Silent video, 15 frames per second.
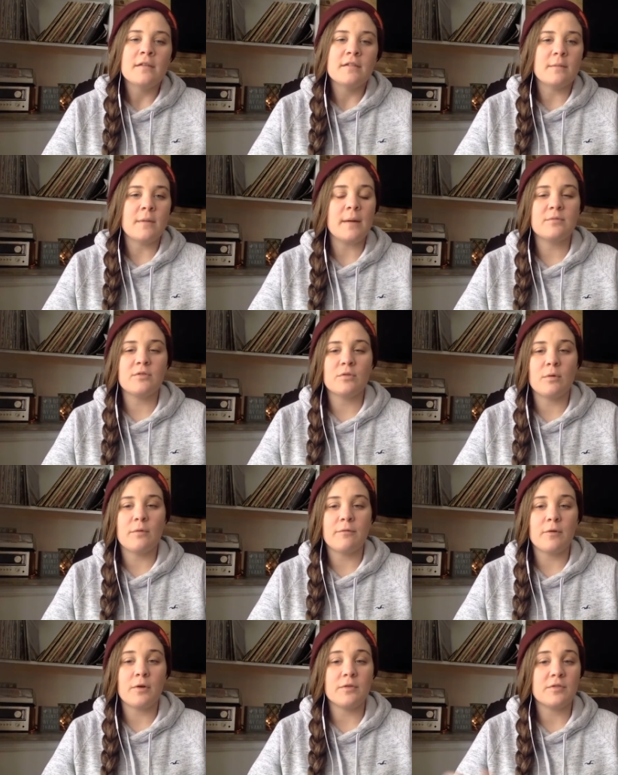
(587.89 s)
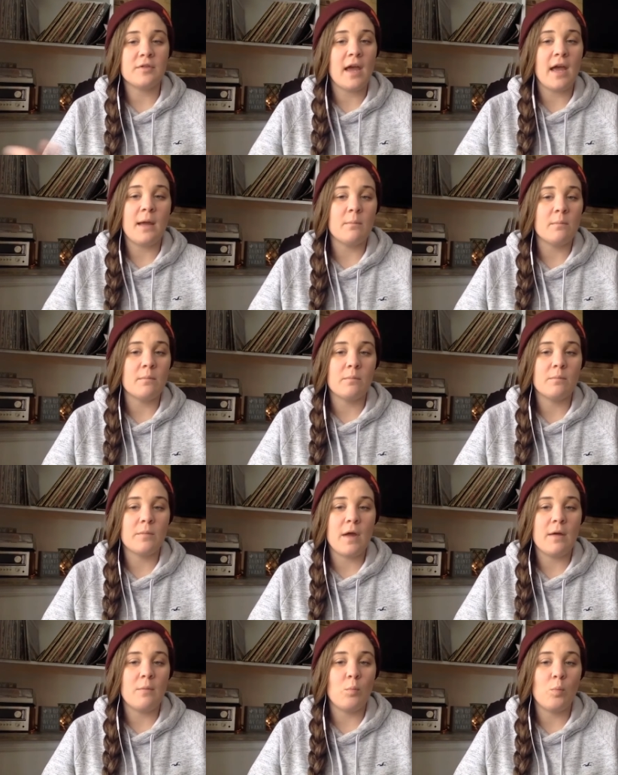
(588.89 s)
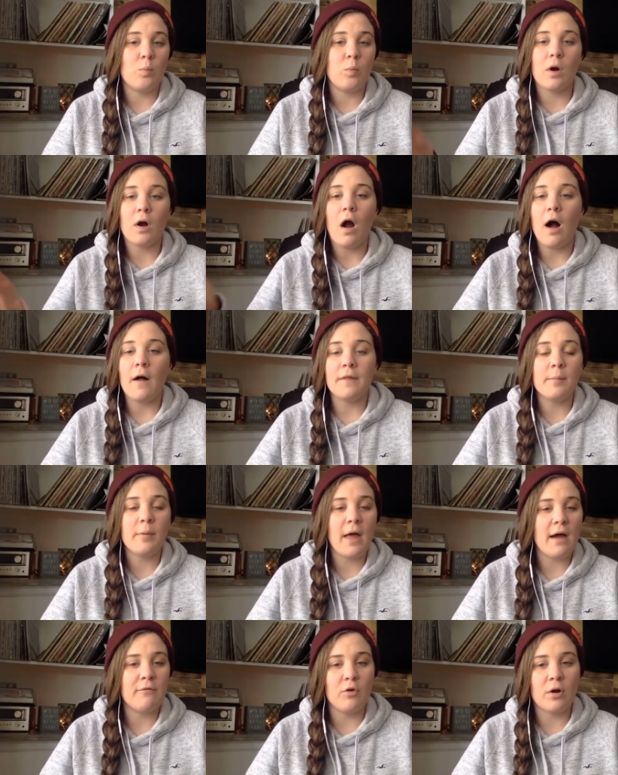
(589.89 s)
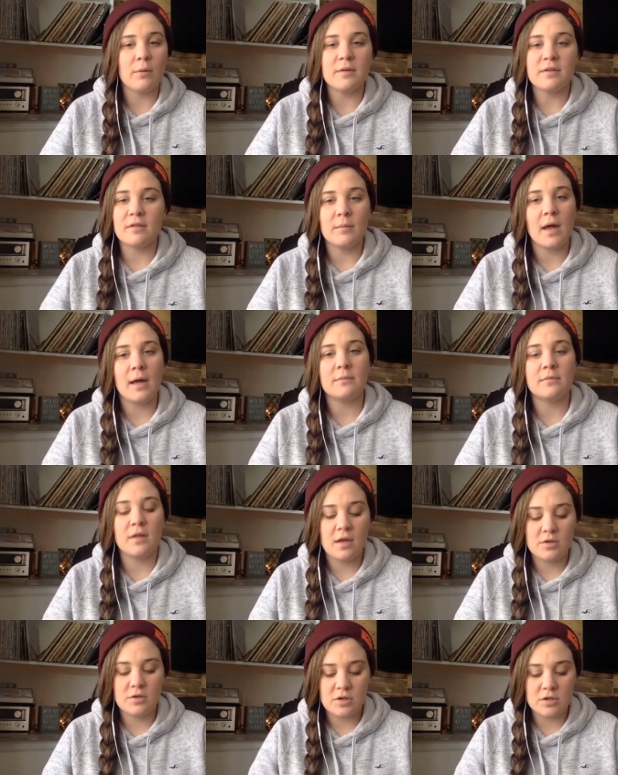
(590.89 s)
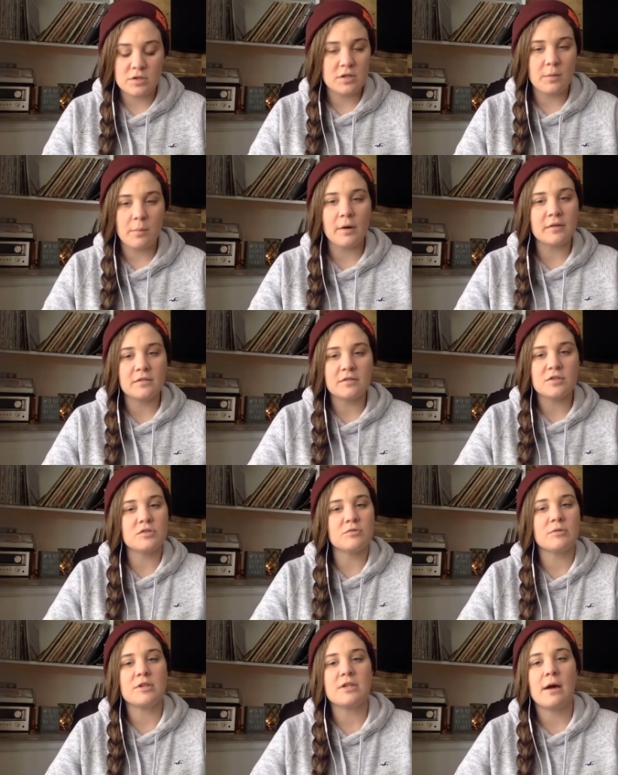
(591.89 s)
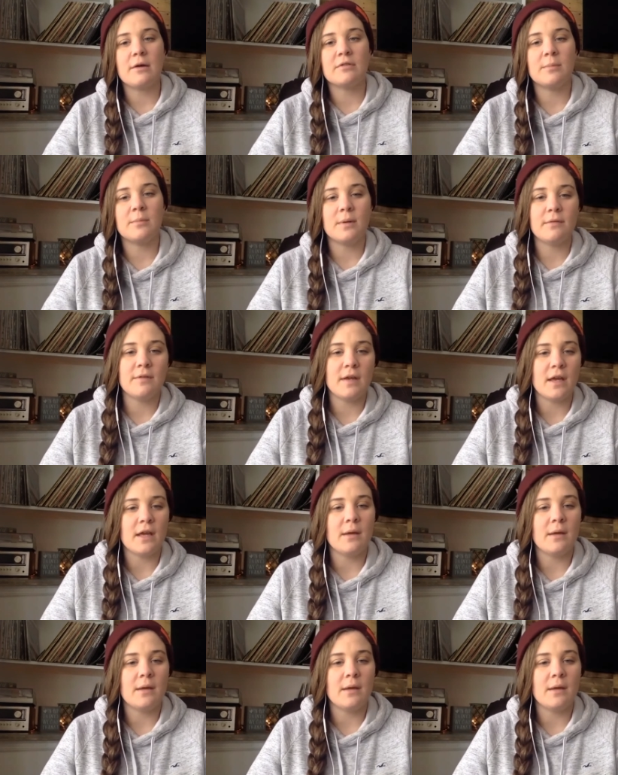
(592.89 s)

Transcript: sometimes the referrals came and were on the platform, and sometimes the person just reached out to me via